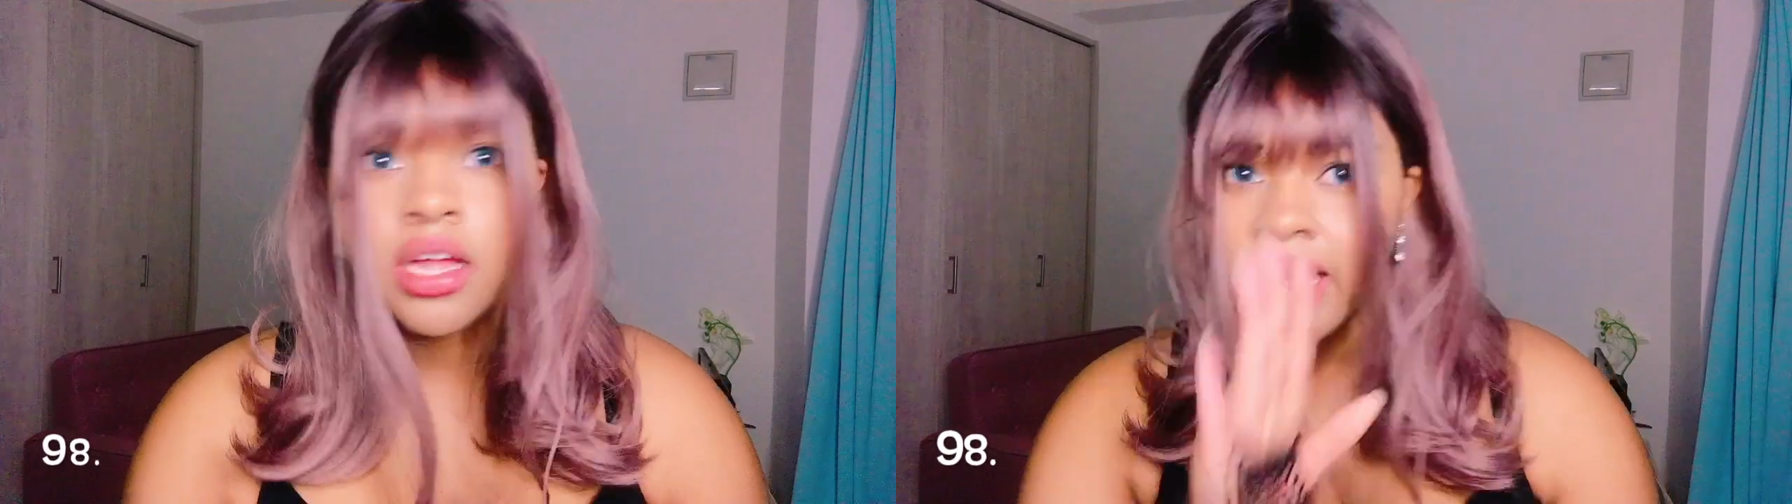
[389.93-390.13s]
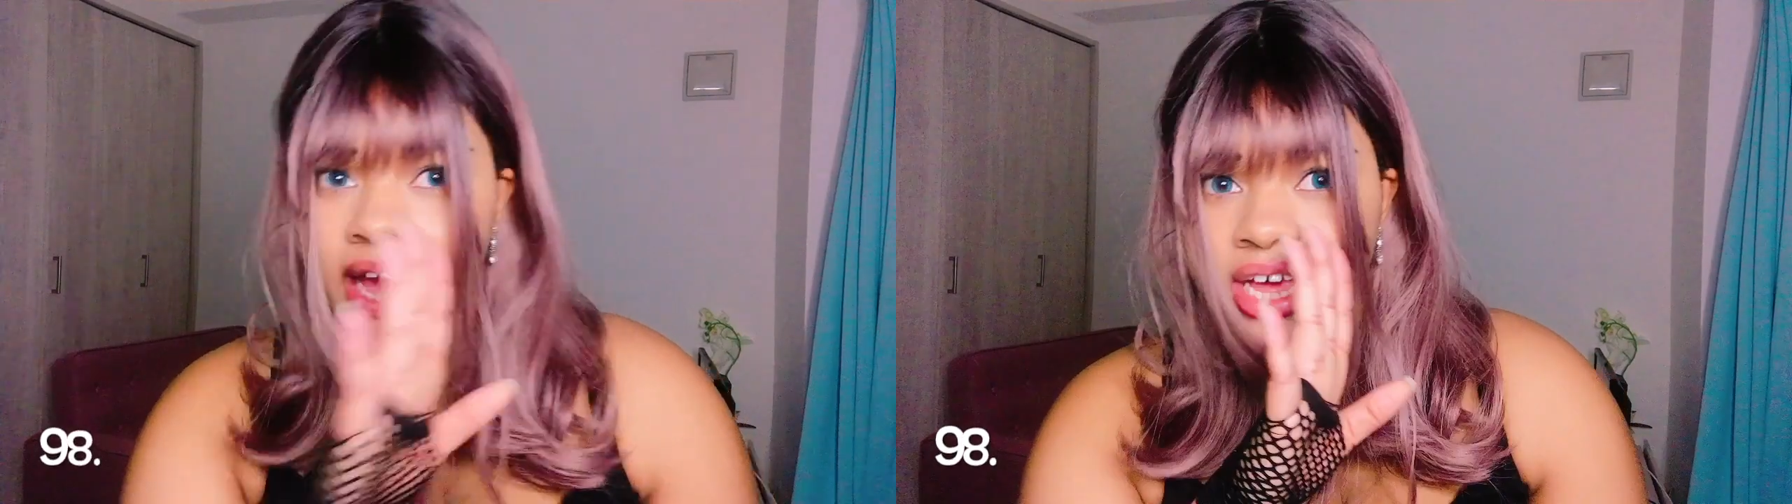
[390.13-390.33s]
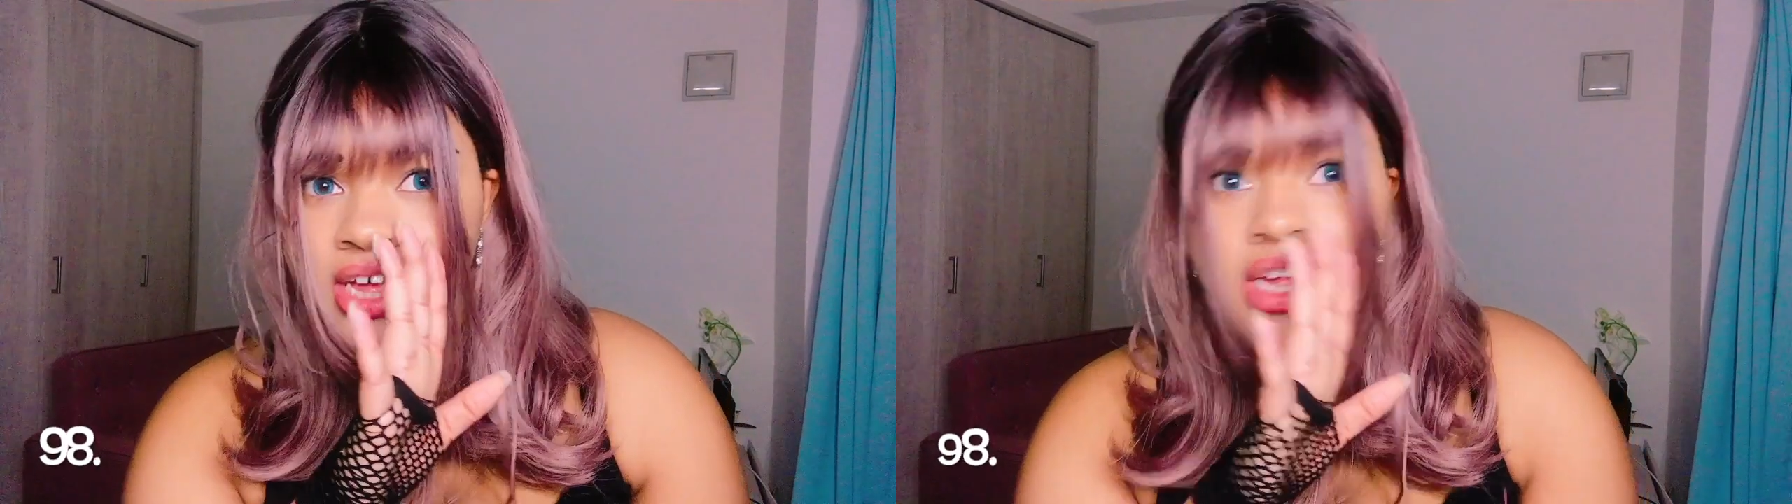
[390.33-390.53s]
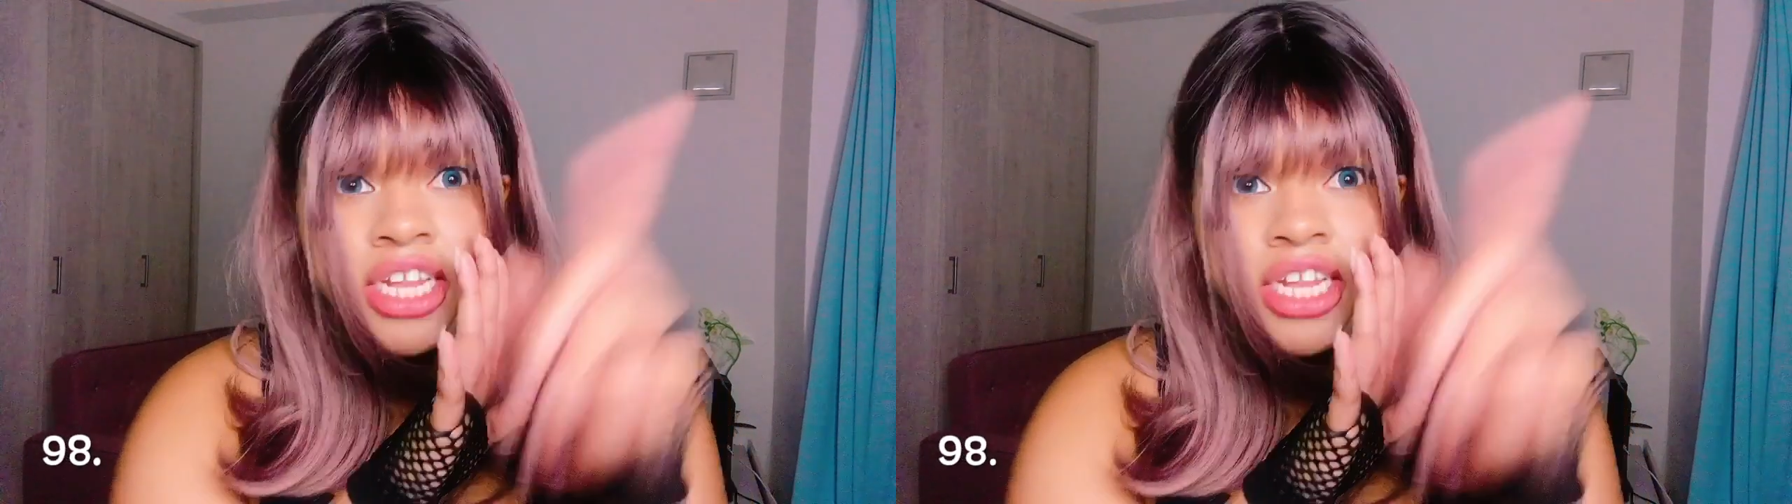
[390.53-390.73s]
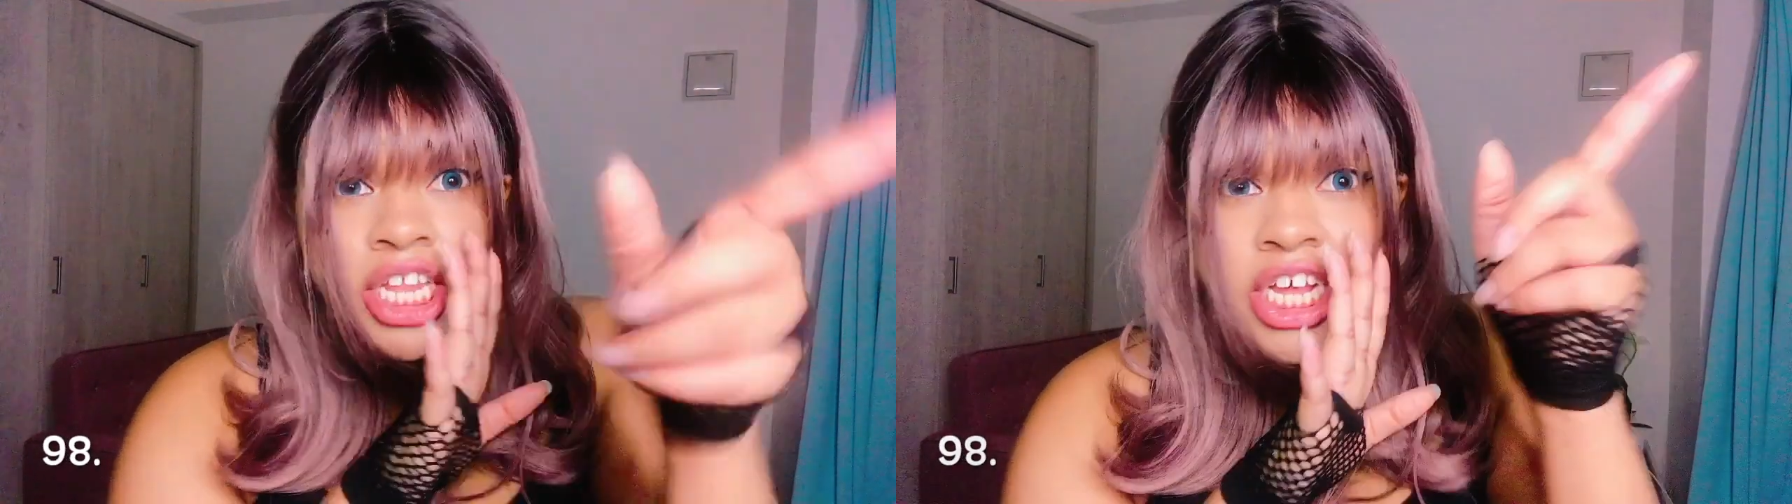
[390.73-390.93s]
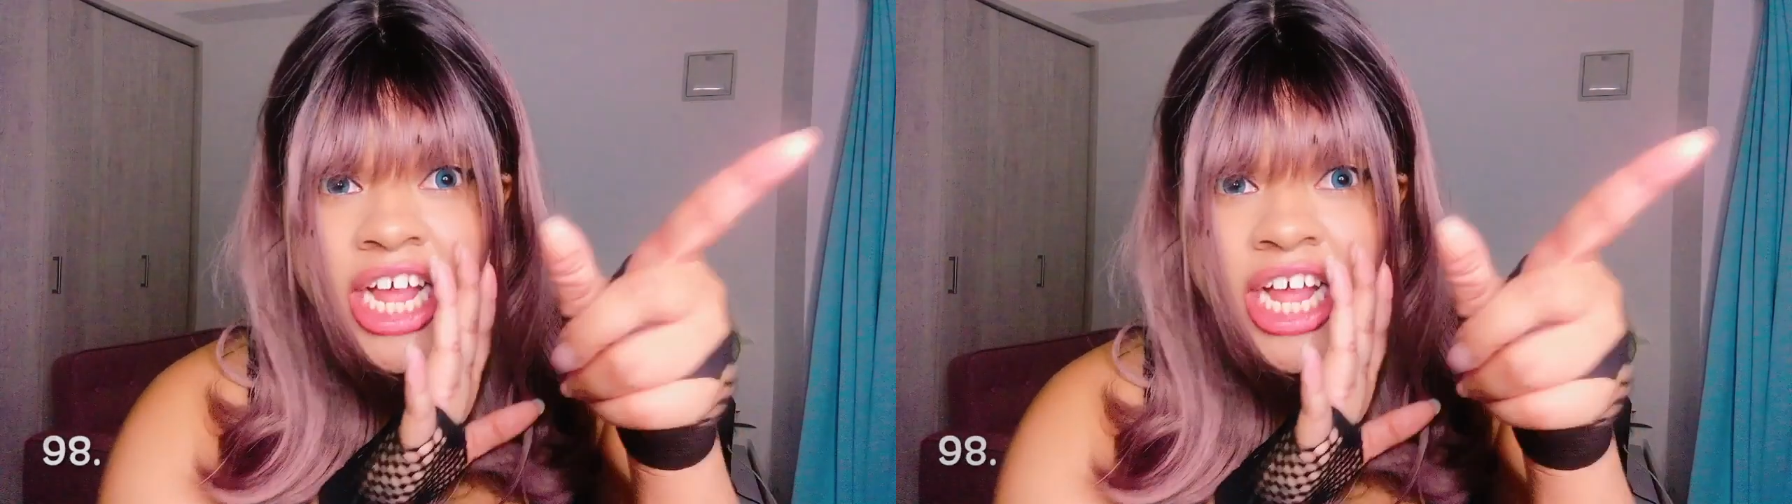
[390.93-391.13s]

Hey, look at